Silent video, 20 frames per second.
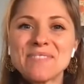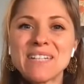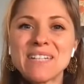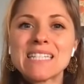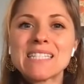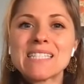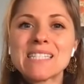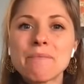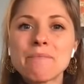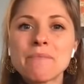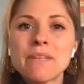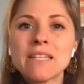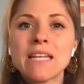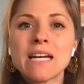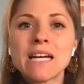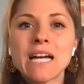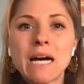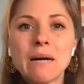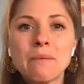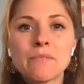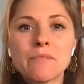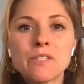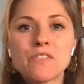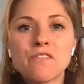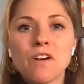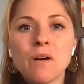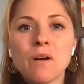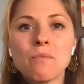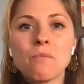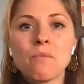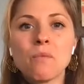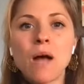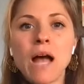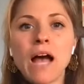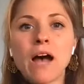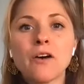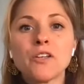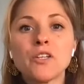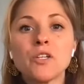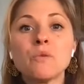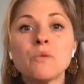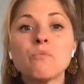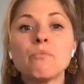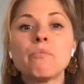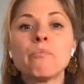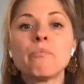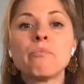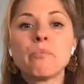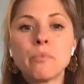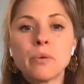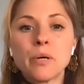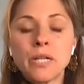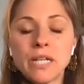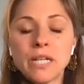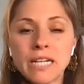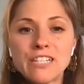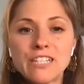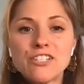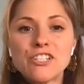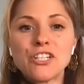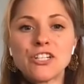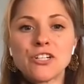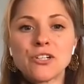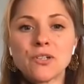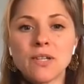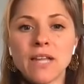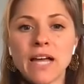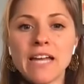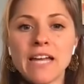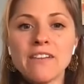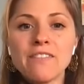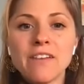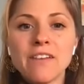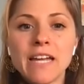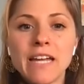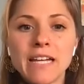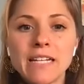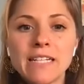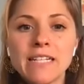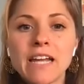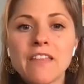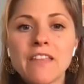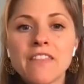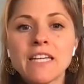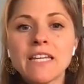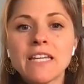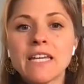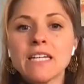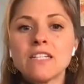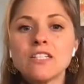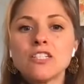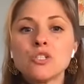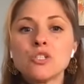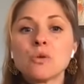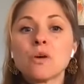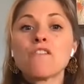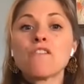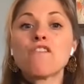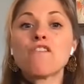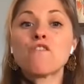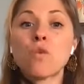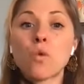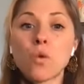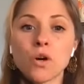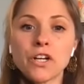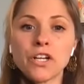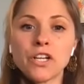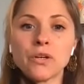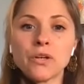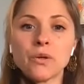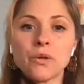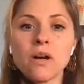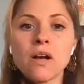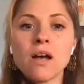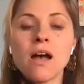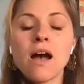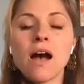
it's something that comes from how you put it into your life, and nothing can do it for you.